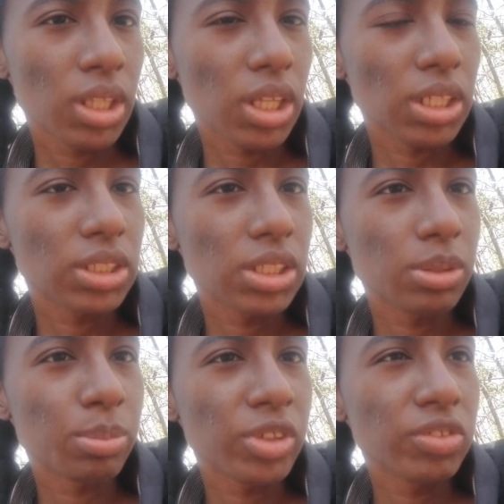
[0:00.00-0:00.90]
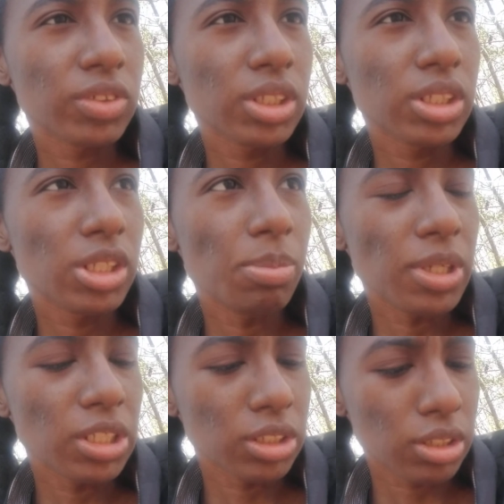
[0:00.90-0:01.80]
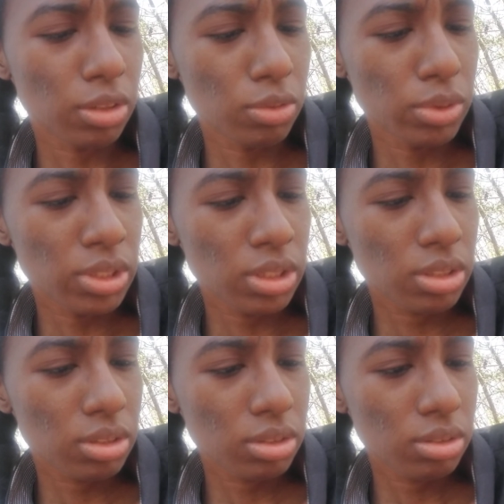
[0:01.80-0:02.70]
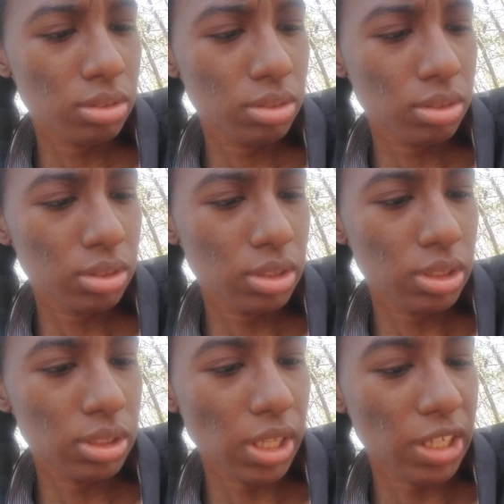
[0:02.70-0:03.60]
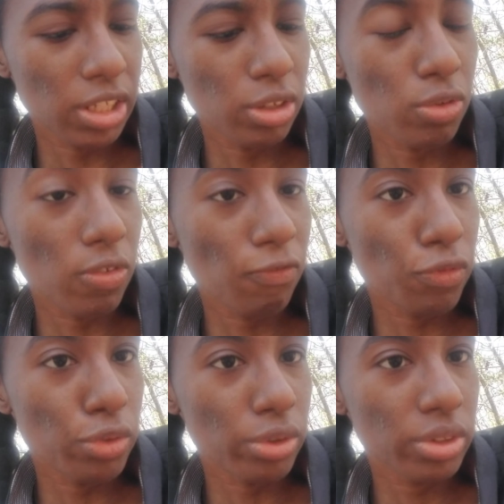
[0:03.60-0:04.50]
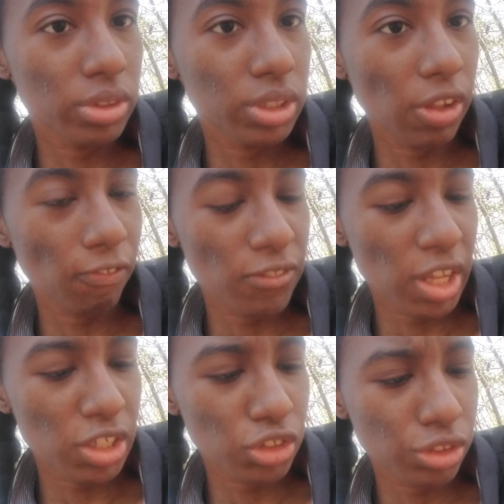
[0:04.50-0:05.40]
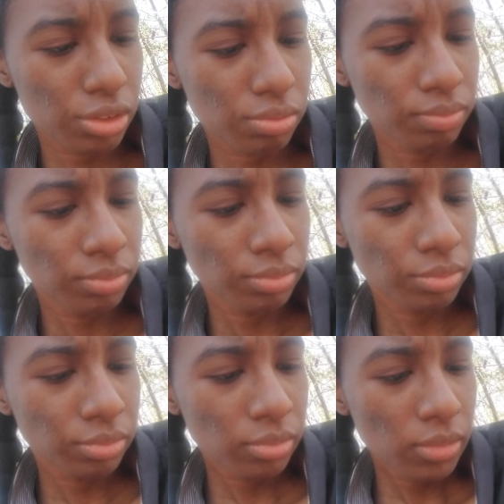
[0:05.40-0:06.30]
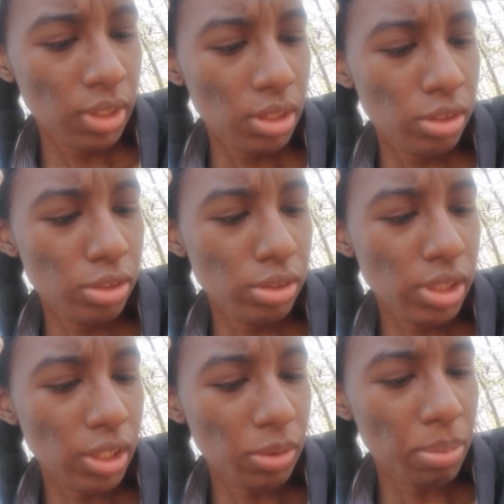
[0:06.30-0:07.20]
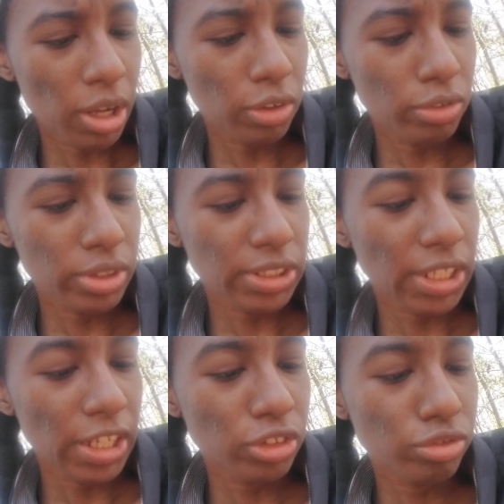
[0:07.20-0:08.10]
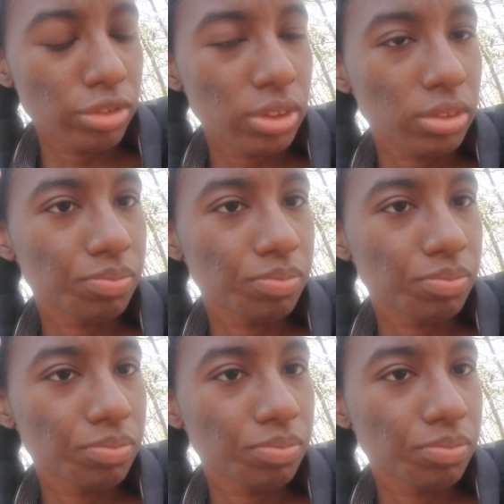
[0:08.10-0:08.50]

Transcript: Like I said previously, it depends on what style they're going for in fashion. Do you think about growing as an actress?